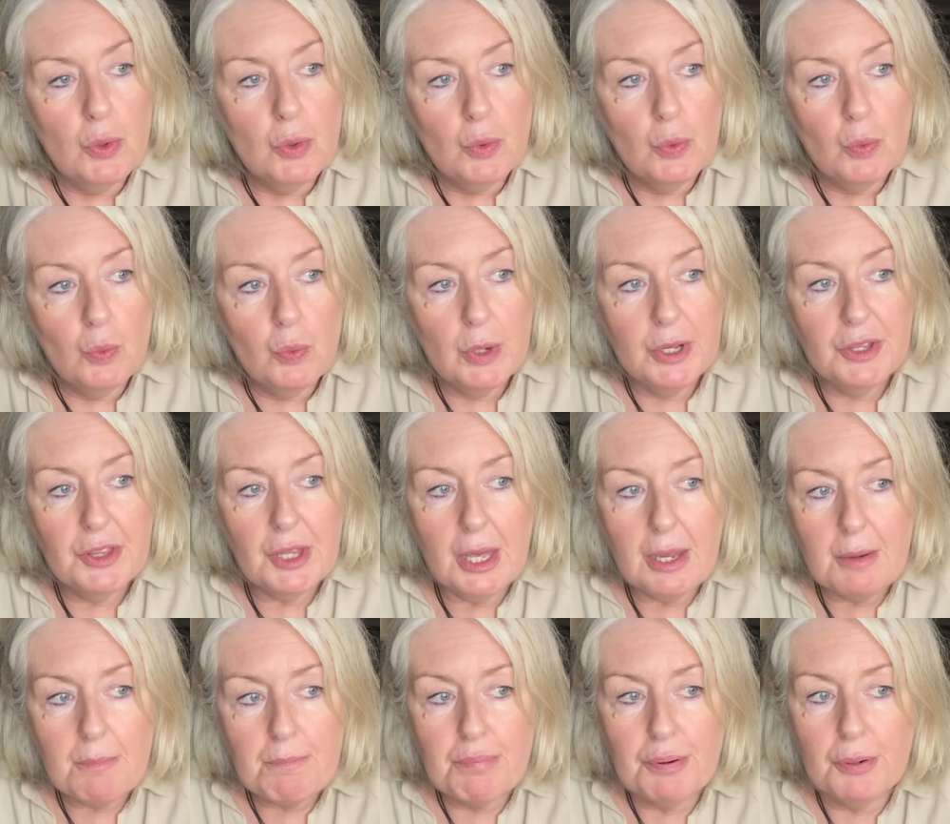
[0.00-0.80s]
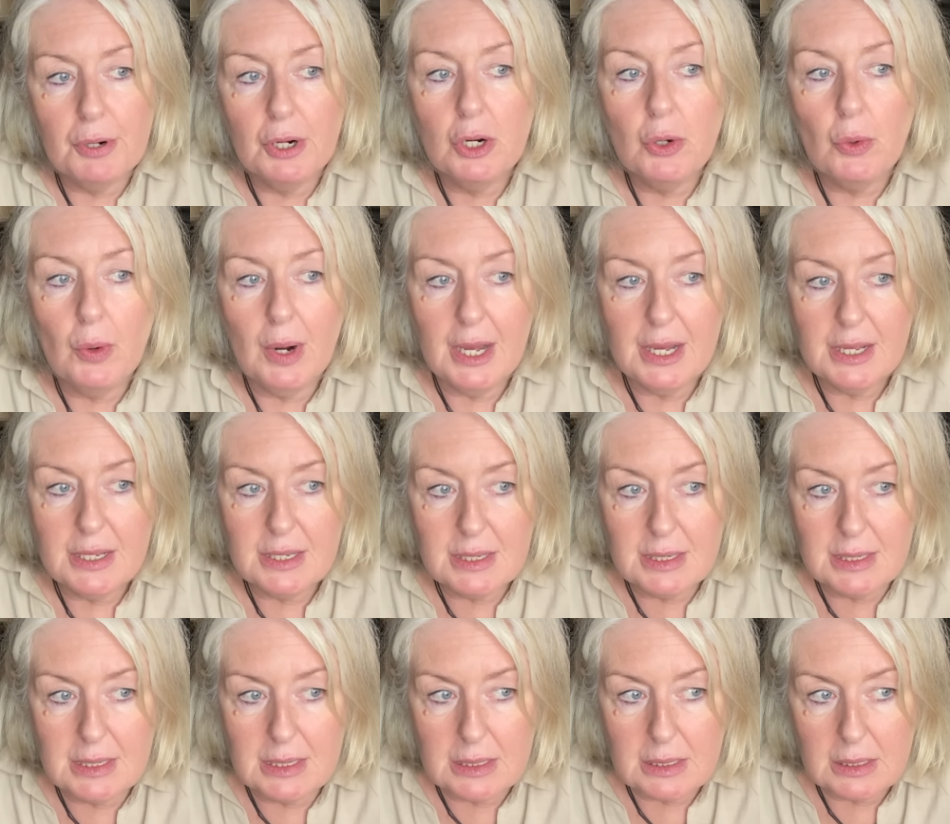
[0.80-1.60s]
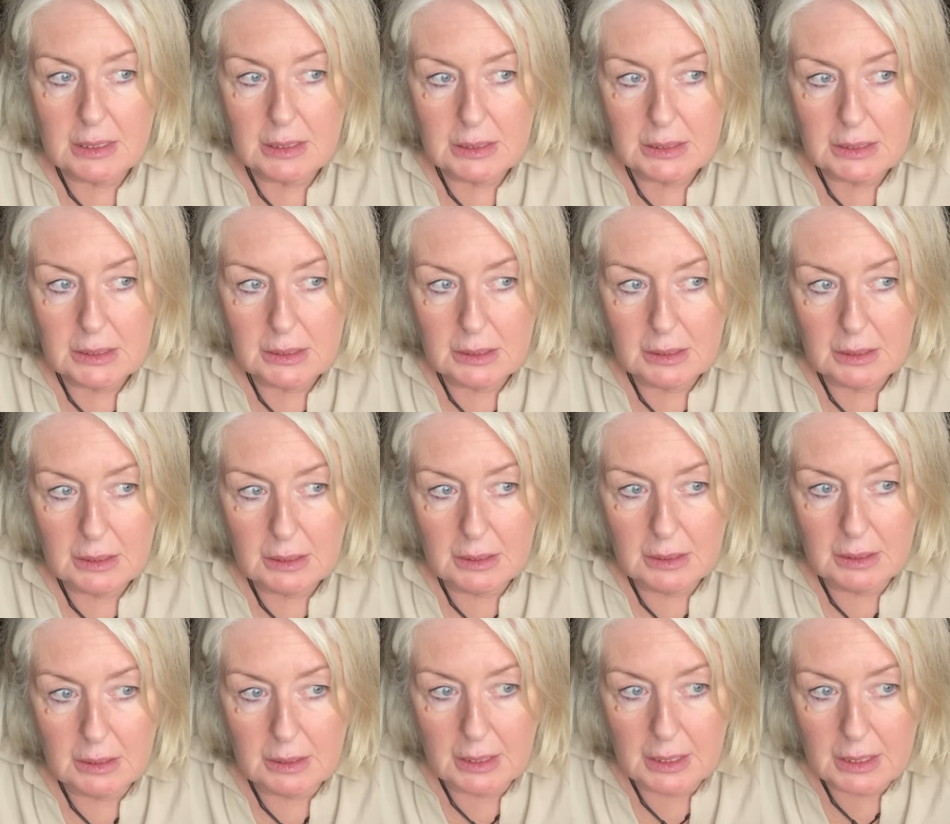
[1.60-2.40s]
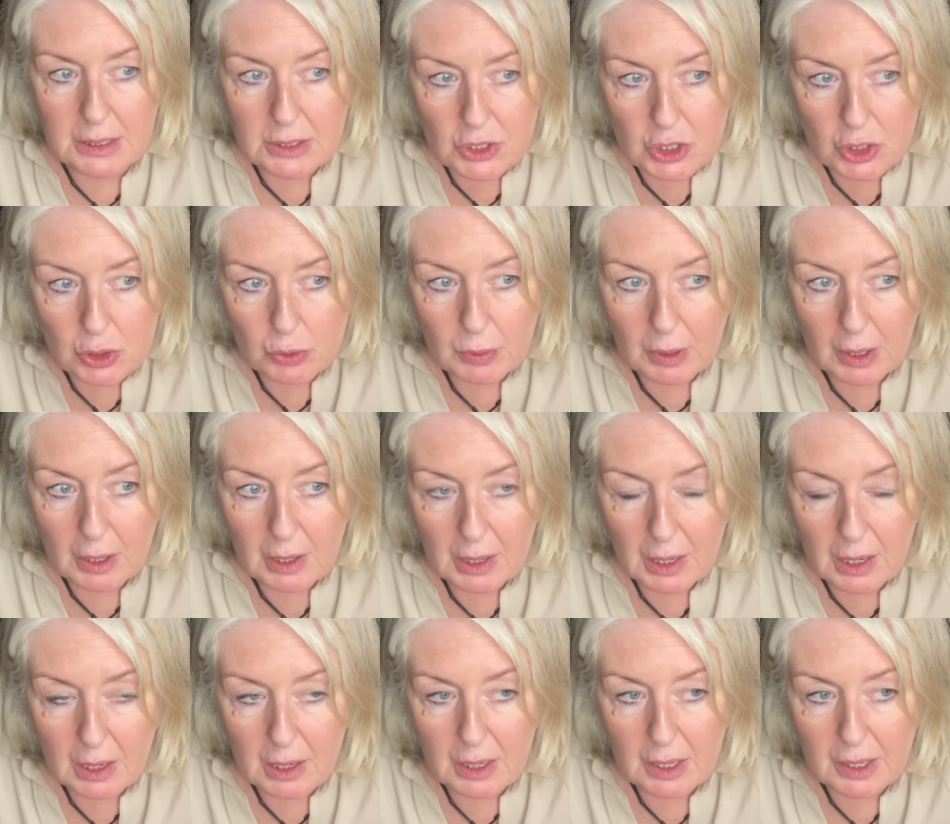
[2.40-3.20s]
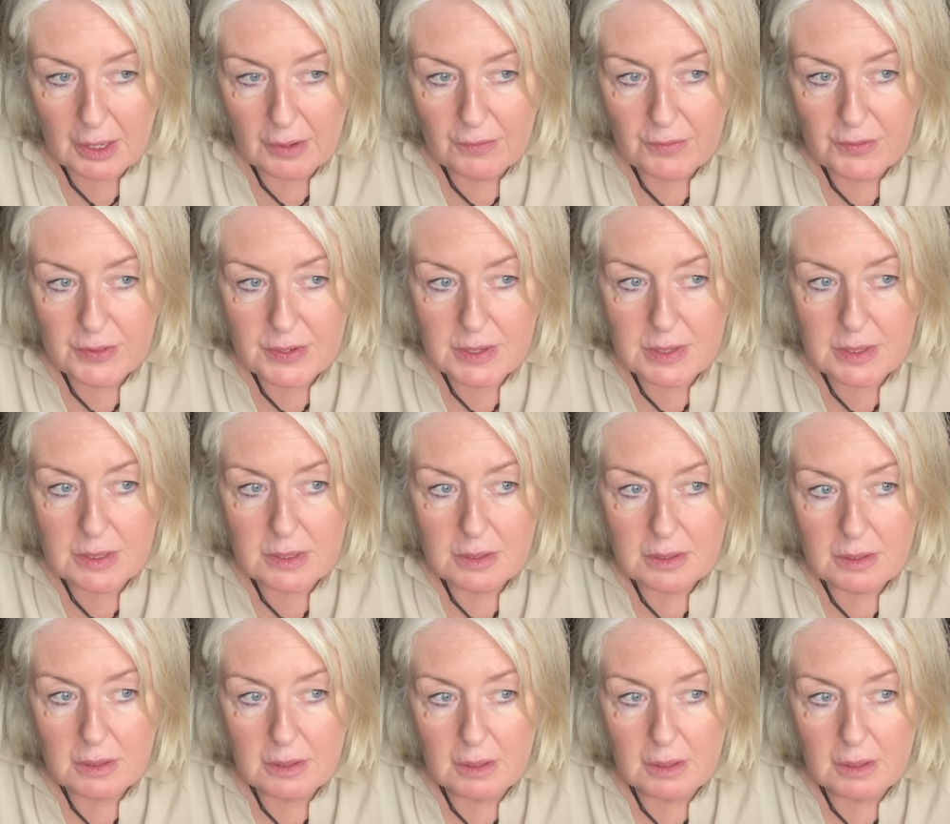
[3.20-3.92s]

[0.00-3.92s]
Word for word: We then progress into our lives.